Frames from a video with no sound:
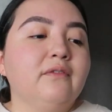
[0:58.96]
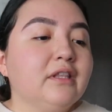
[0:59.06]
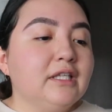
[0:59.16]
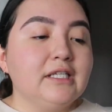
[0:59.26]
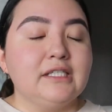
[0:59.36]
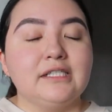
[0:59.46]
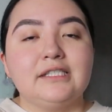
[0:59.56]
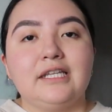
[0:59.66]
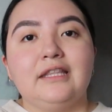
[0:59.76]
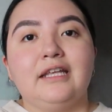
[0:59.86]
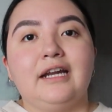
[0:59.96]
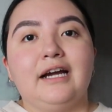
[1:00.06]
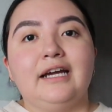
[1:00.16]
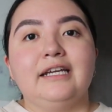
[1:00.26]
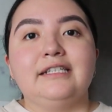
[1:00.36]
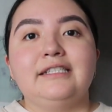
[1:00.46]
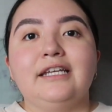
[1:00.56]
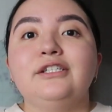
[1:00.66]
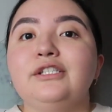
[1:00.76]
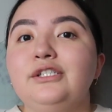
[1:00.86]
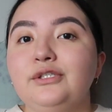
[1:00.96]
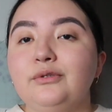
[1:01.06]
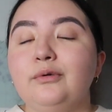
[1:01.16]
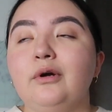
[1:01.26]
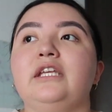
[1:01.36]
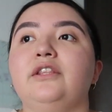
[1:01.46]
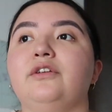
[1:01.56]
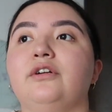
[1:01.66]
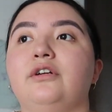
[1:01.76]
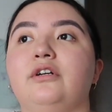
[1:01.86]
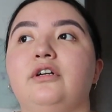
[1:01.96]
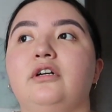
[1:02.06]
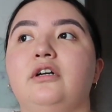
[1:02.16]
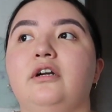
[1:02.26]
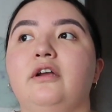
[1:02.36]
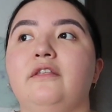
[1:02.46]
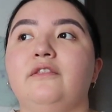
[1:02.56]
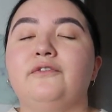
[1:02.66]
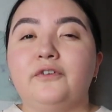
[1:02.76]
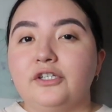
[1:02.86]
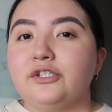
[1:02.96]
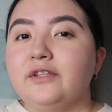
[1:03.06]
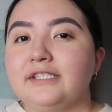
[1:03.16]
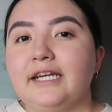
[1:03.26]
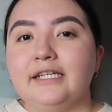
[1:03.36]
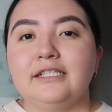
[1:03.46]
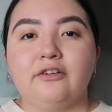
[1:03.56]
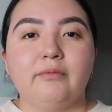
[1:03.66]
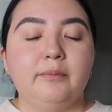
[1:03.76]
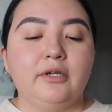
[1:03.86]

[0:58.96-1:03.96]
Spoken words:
of the things that I tend to do either the first or the second day of my